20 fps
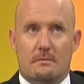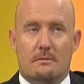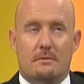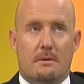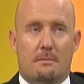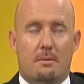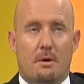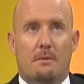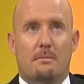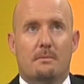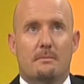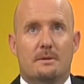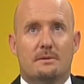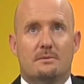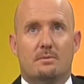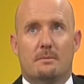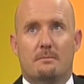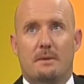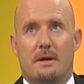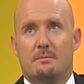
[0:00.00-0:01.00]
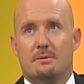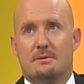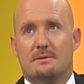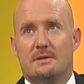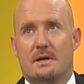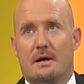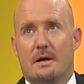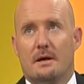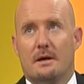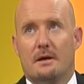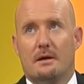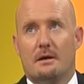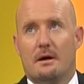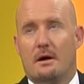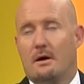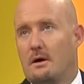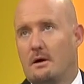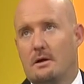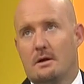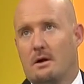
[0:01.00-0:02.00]
The problem is when people say,
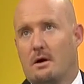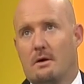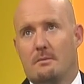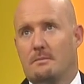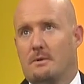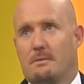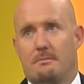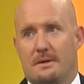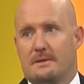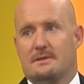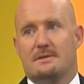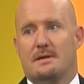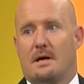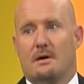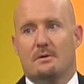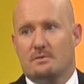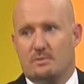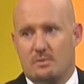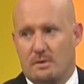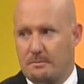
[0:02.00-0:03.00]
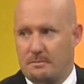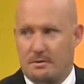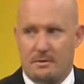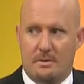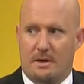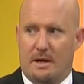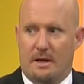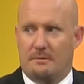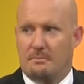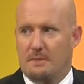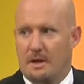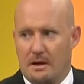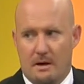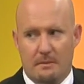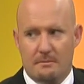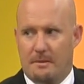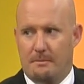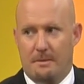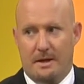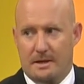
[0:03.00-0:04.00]
you know, I'm the best sales rep, you need me,
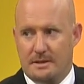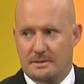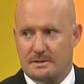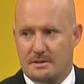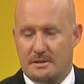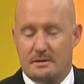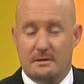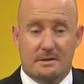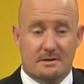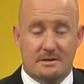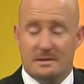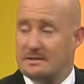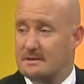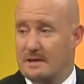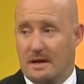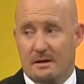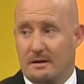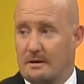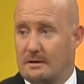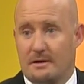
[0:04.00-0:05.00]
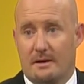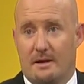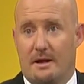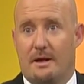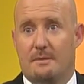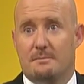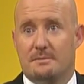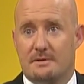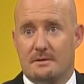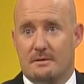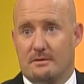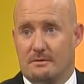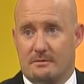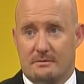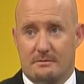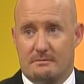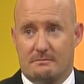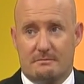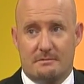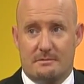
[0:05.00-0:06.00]
I'm the best. You just sound like an absolute
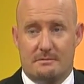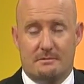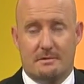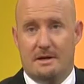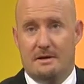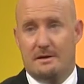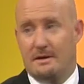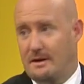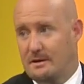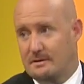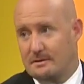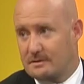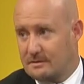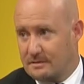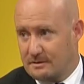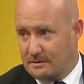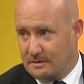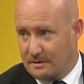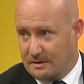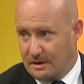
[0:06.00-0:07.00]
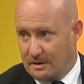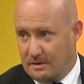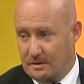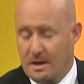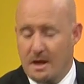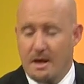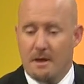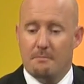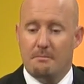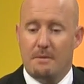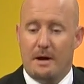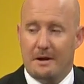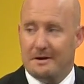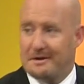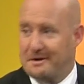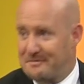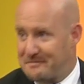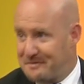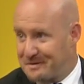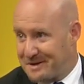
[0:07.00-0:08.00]
idiot, you know. But
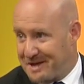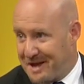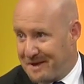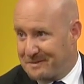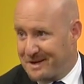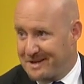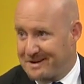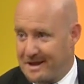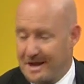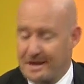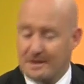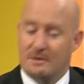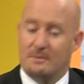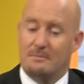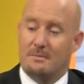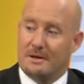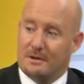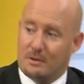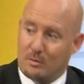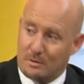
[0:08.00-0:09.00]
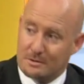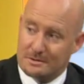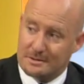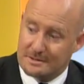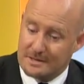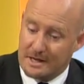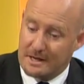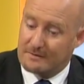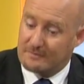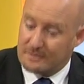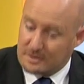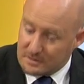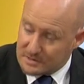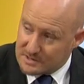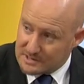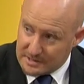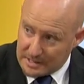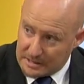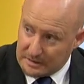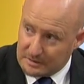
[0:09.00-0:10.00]
if you come in and you be quantitative and you
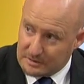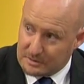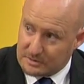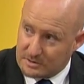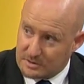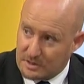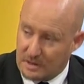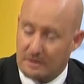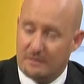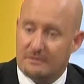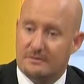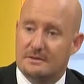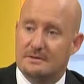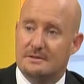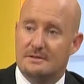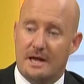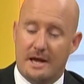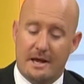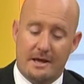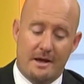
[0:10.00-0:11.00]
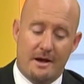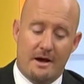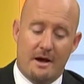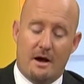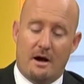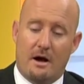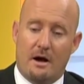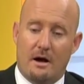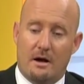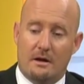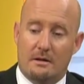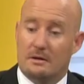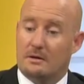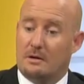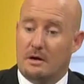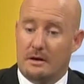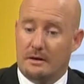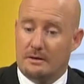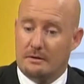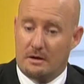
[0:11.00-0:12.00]
sell yourself and say,
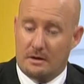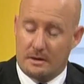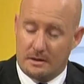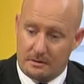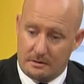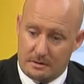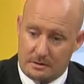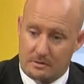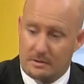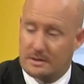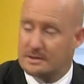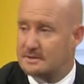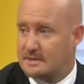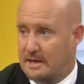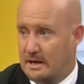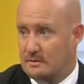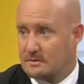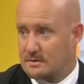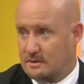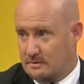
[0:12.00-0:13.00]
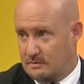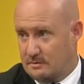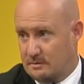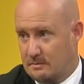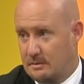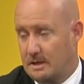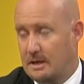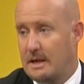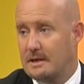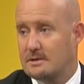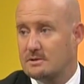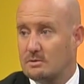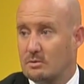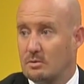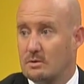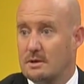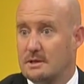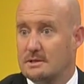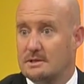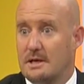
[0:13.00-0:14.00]
look, I increased sales at my last
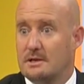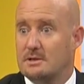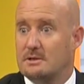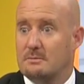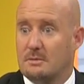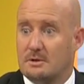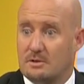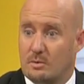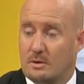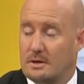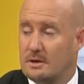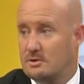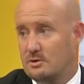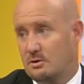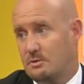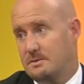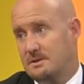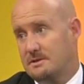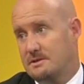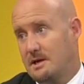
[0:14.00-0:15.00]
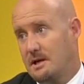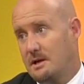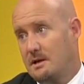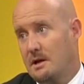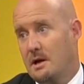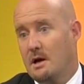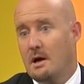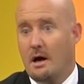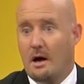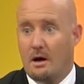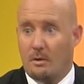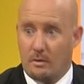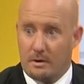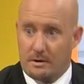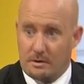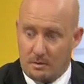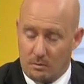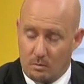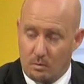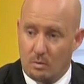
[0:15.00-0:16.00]
organisation by 22%, I
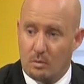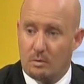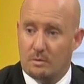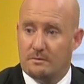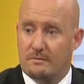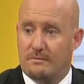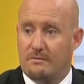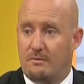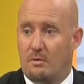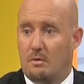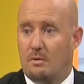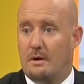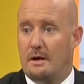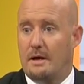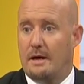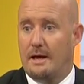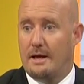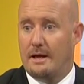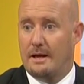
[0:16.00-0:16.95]
won an award for